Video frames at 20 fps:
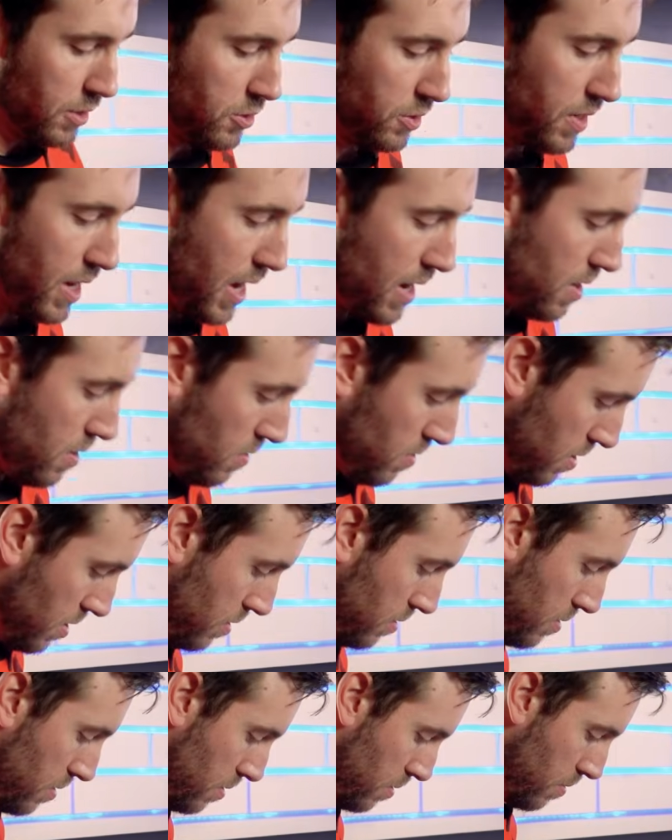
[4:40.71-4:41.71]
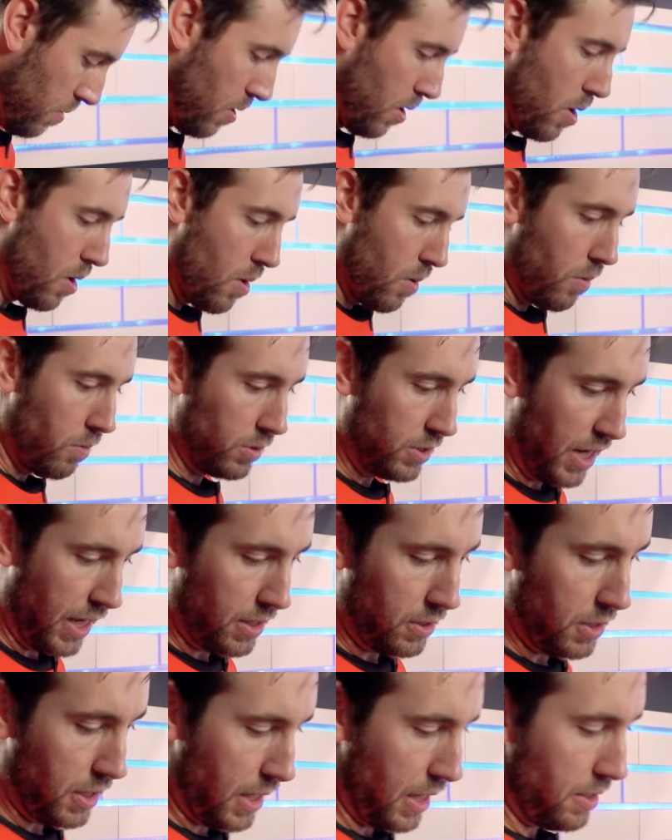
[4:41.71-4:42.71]
so now we'll take
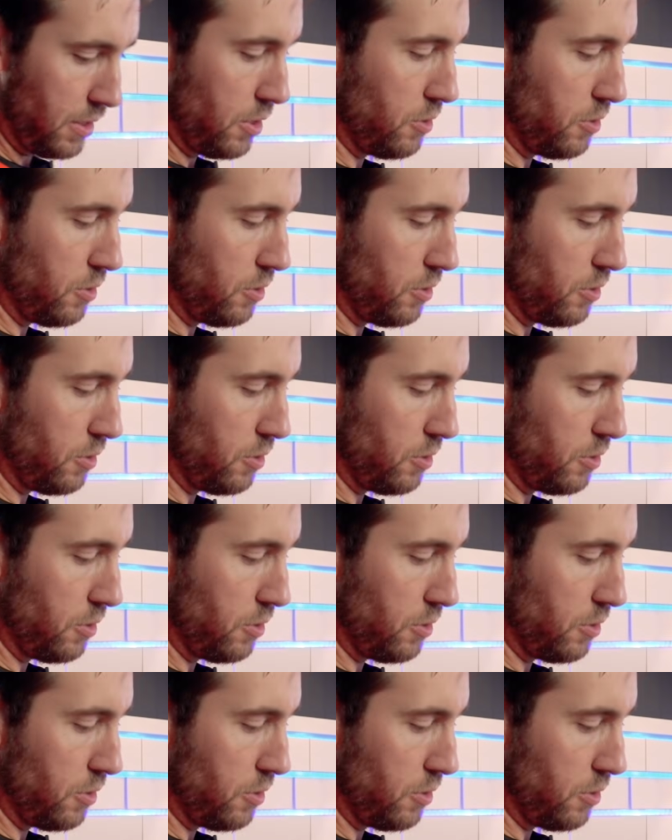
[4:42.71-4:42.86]
a look at